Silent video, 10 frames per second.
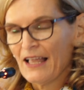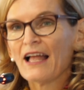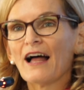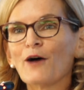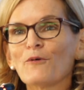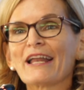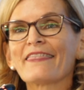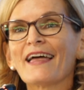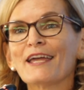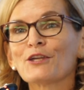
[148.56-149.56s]
I want to
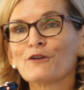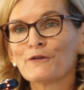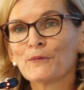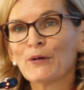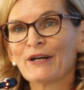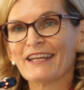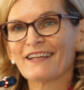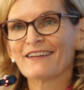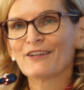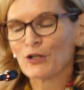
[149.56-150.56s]
thank you for
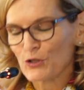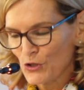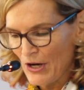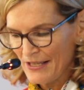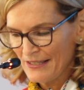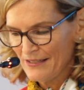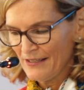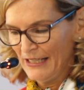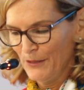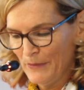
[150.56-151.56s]
putting your trust
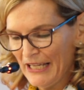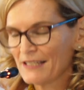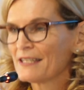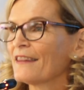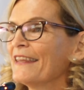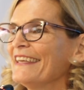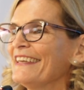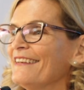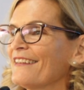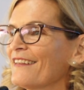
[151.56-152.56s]
in me to
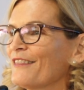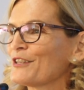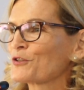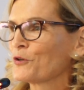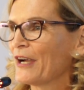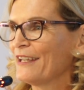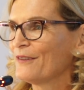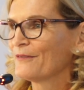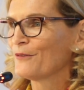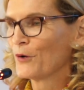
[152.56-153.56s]
lead this great
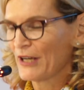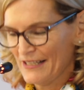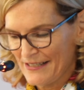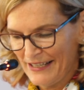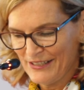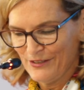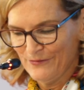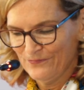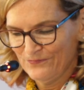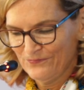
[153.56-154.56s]
organization.
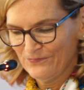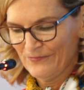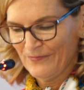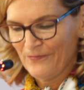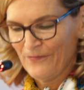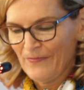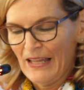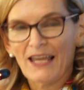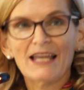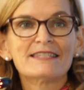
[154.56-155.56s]

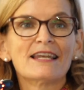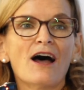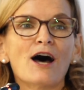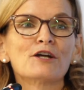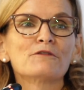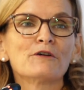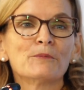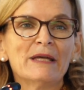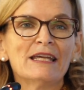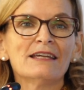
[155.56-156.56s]
It's an honor for
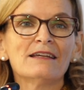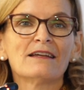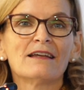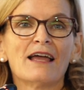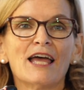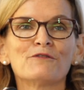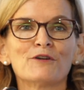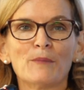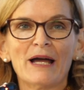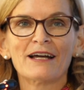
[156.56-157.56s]
me and for
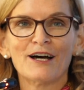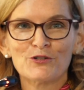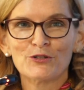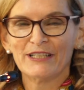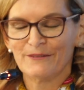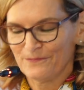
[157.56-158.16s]
my country.